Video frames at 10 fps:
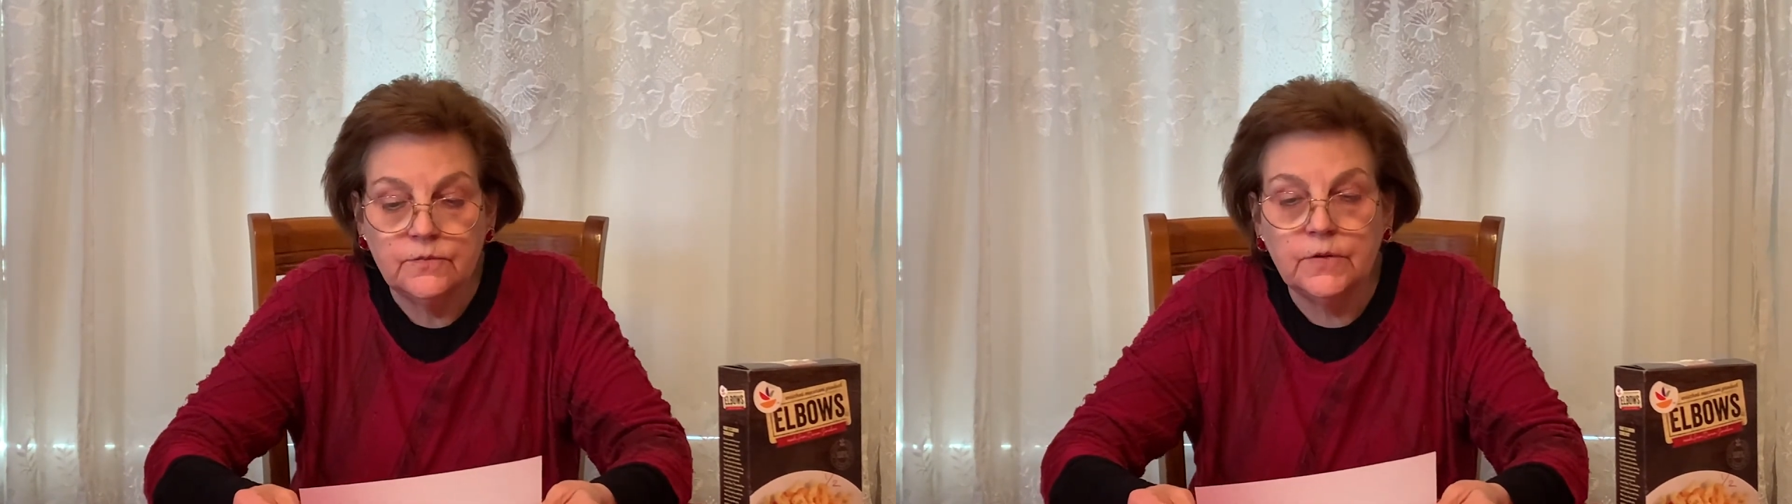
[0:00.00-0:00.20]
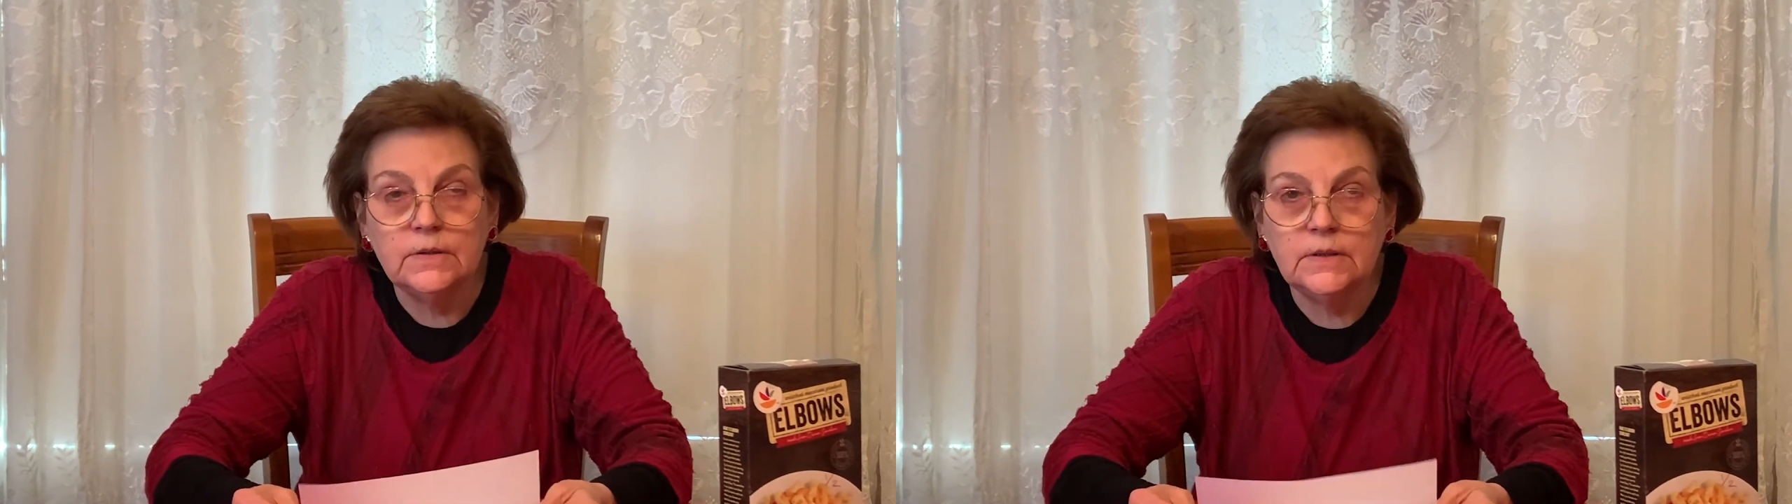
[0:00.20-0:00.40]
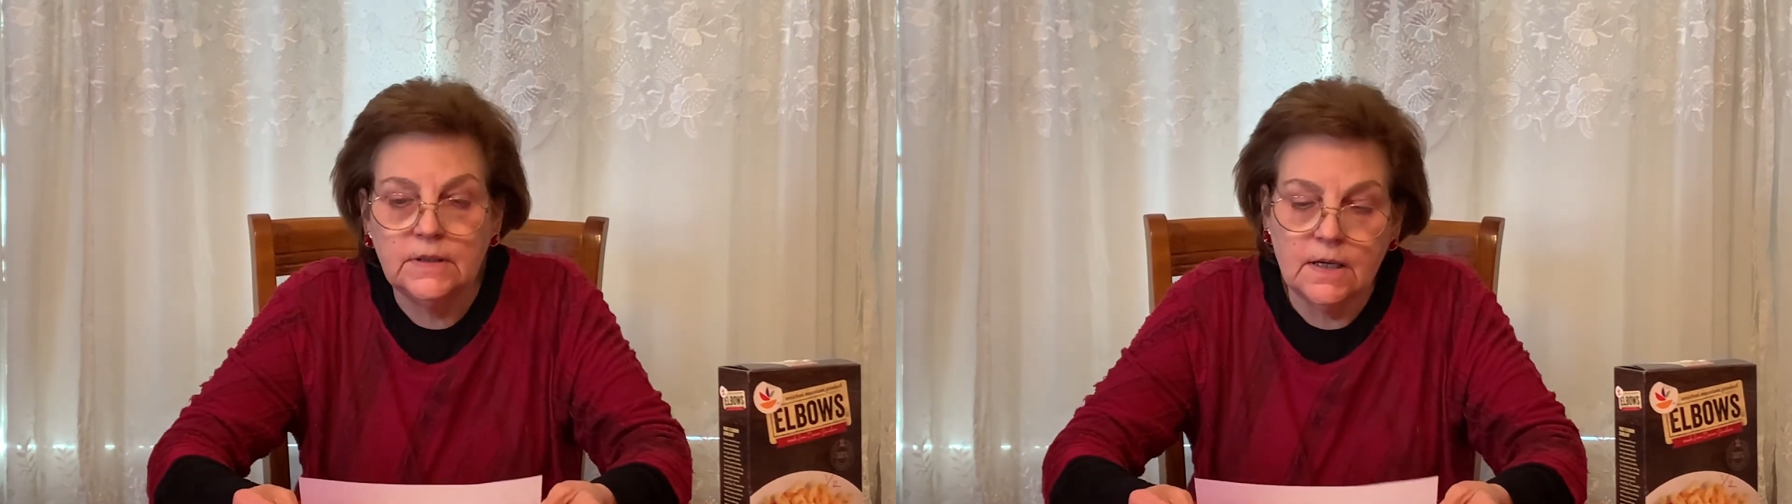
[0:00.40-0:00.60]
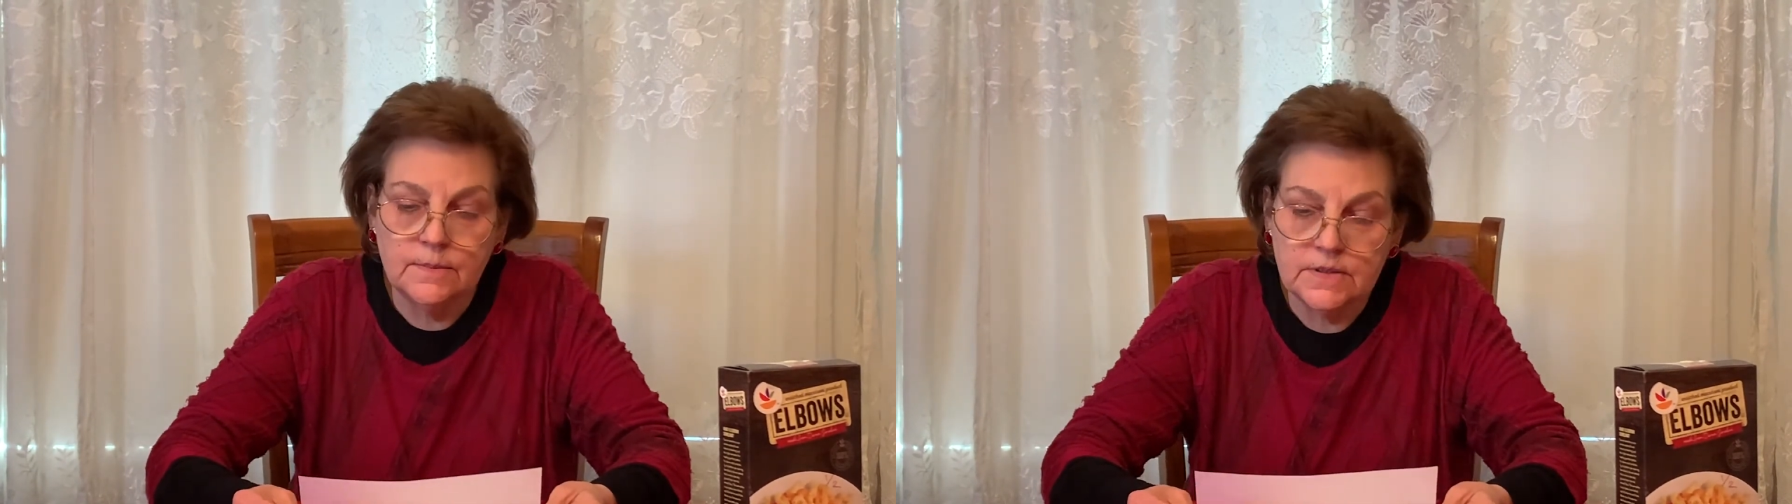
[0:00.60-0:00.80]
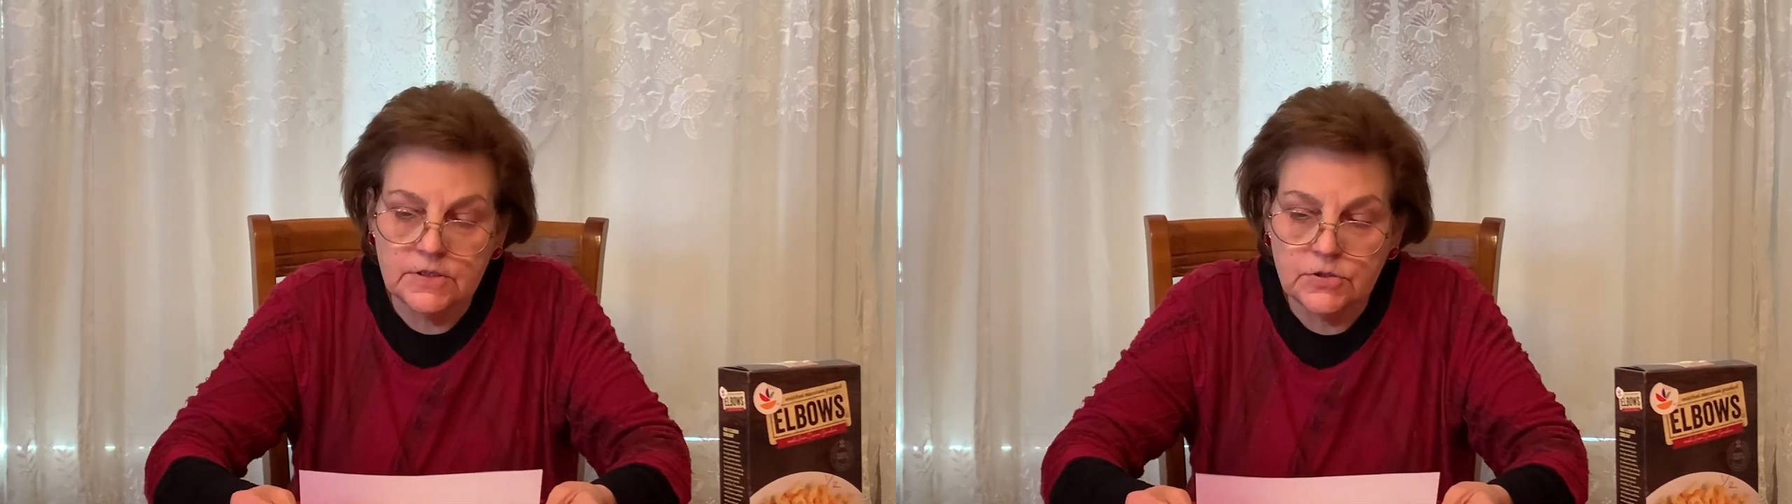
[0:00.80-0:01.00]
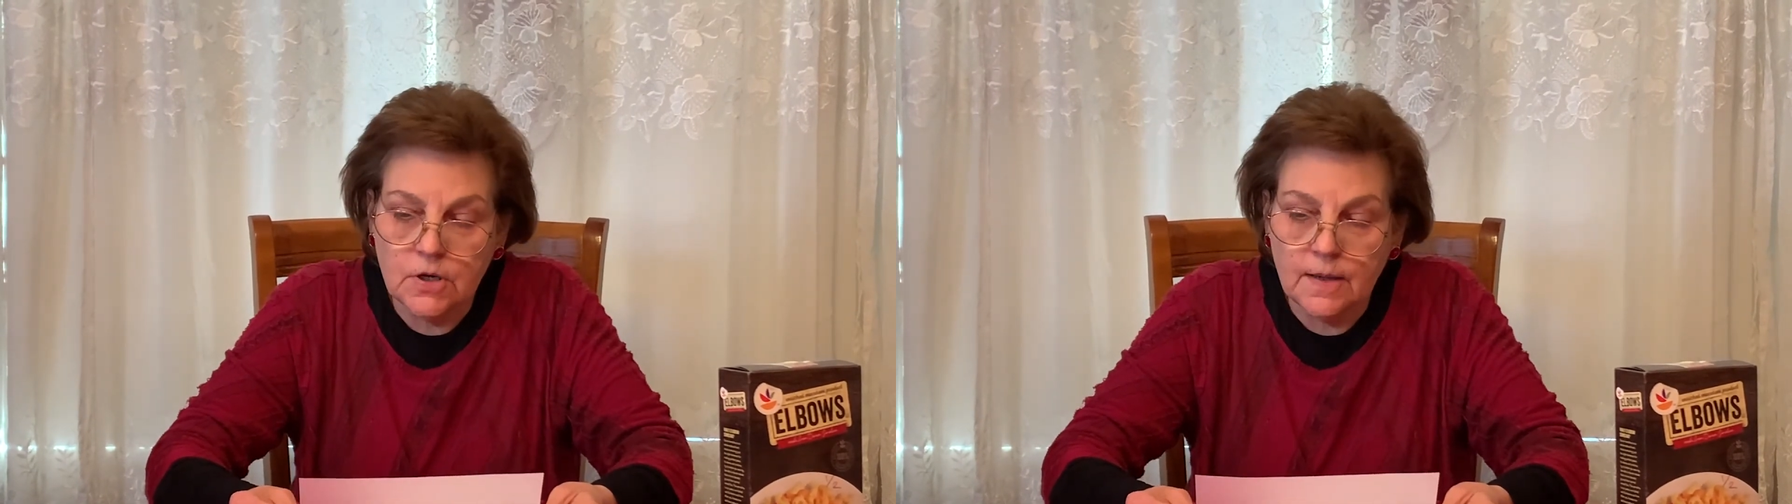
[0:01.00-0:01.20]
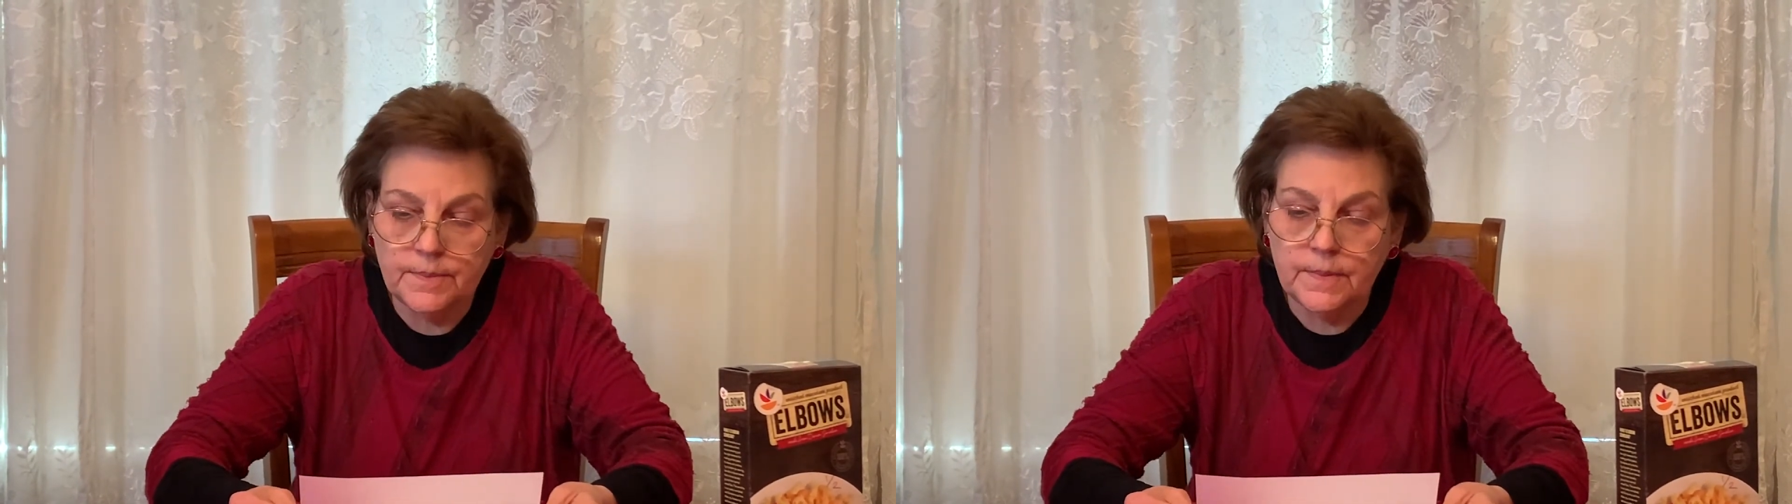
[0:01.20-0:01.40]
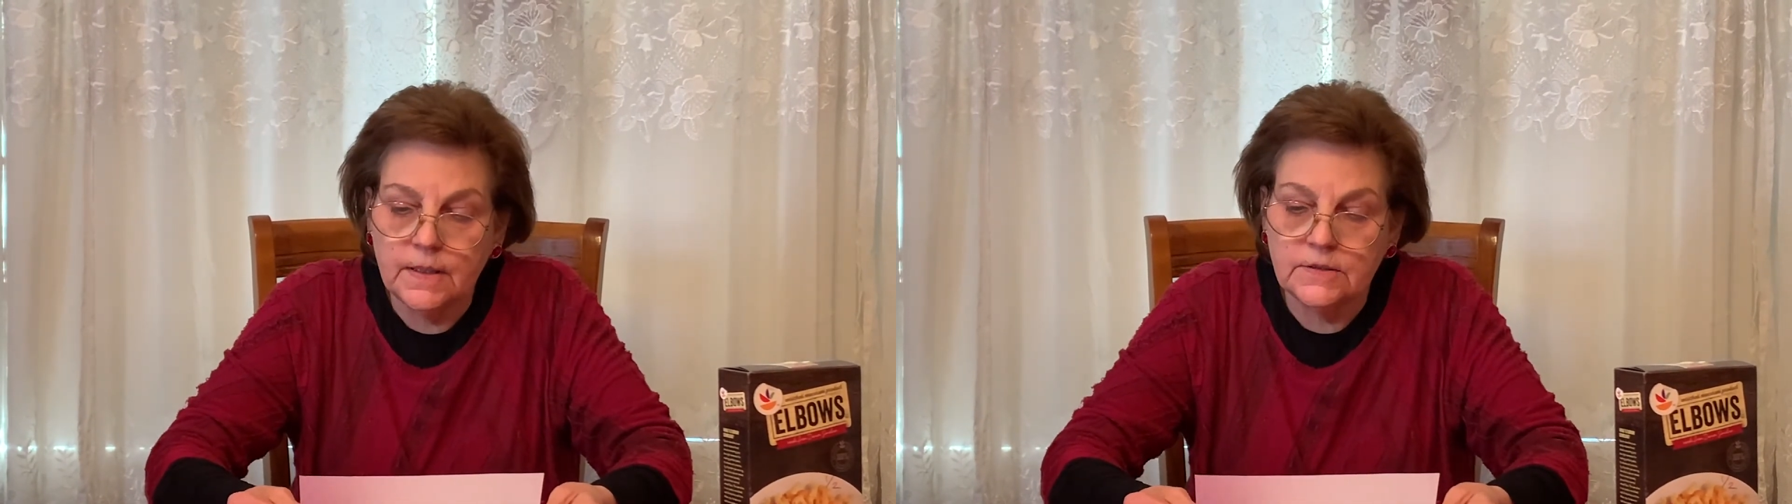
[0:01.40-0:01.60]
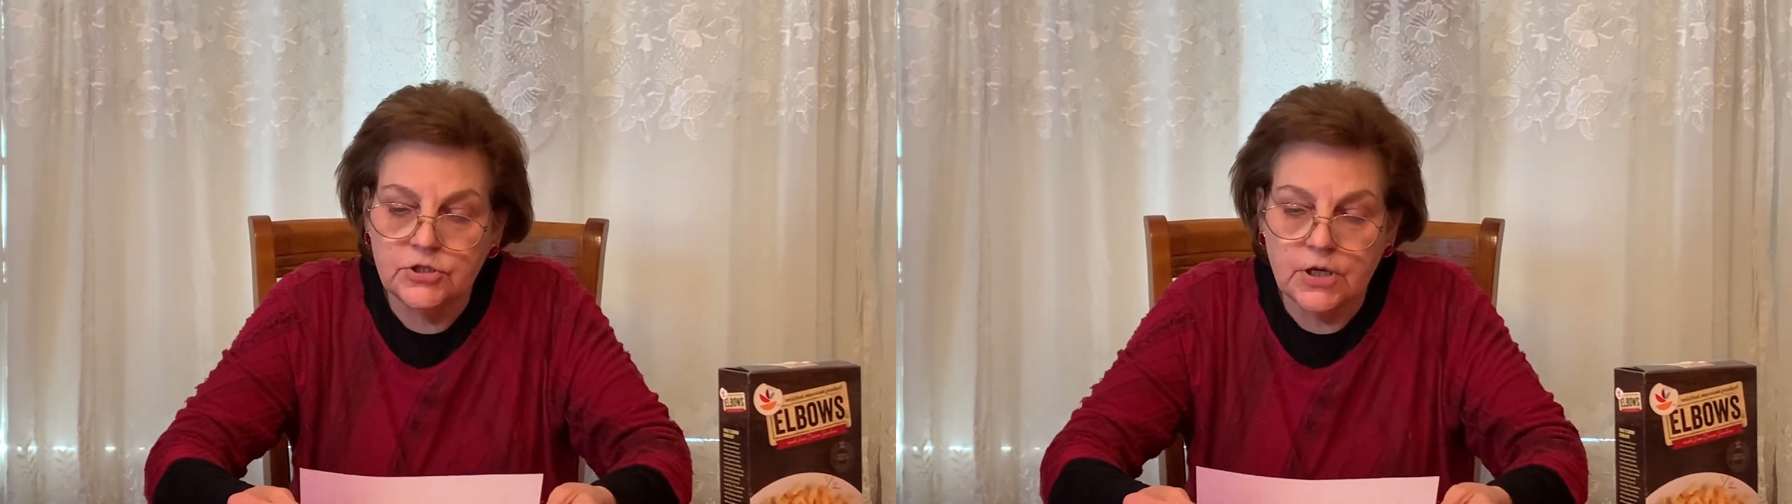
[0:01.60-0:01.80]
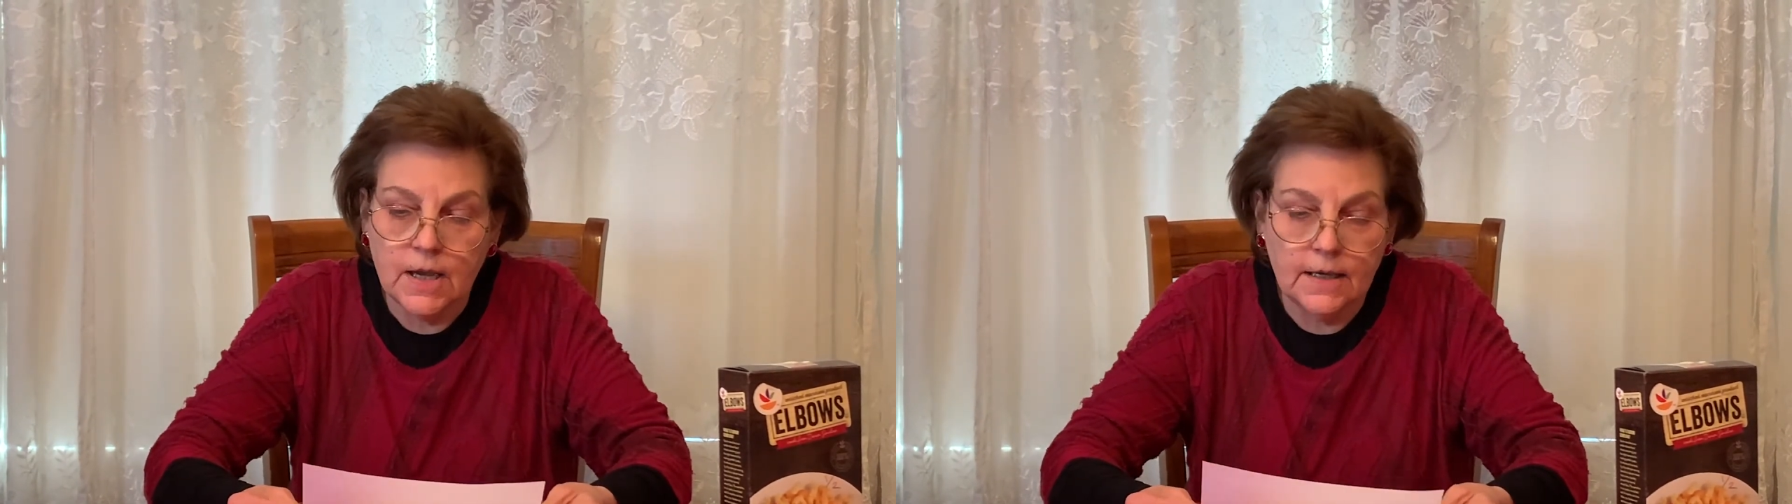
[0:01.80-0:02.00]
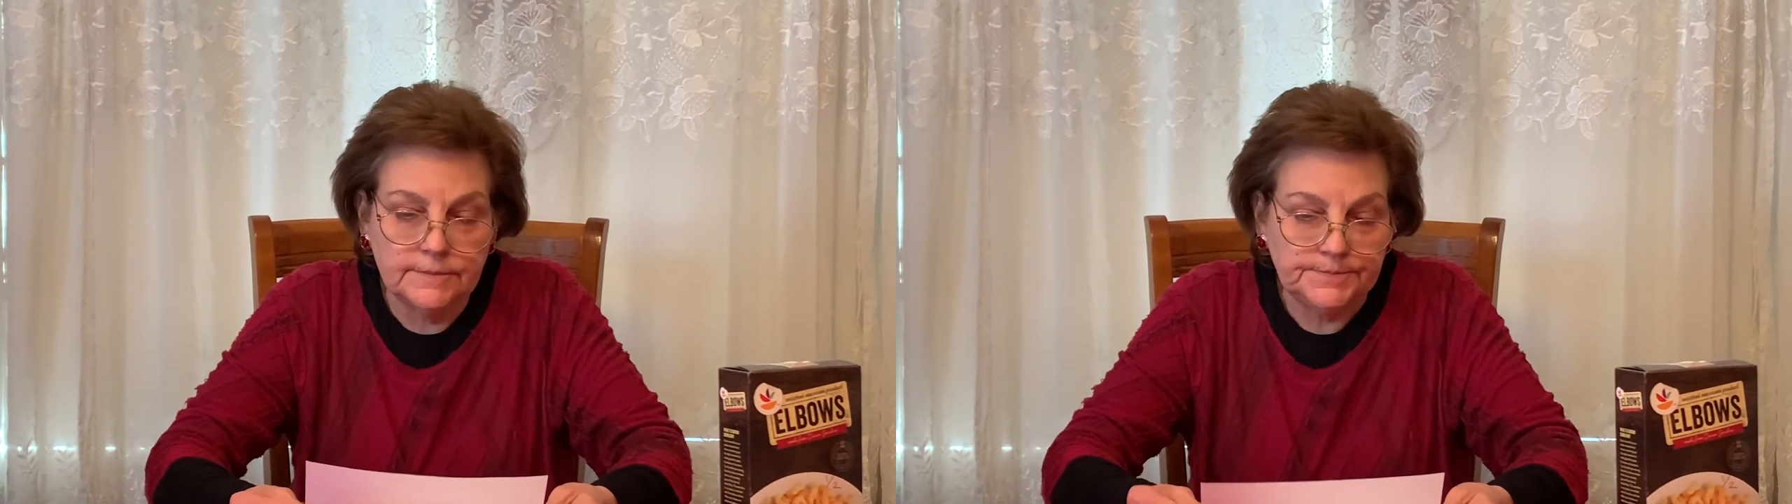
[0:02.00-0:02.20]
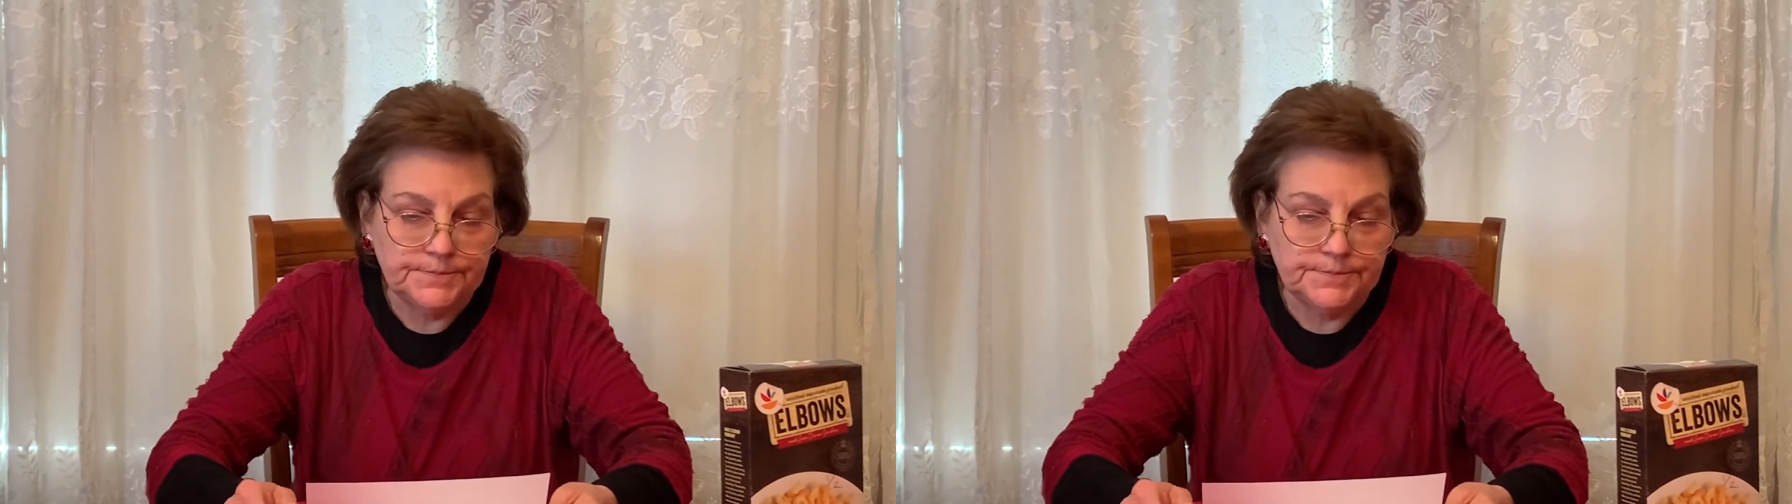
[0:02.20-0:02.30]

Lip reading: friendly neighbors stop and chat.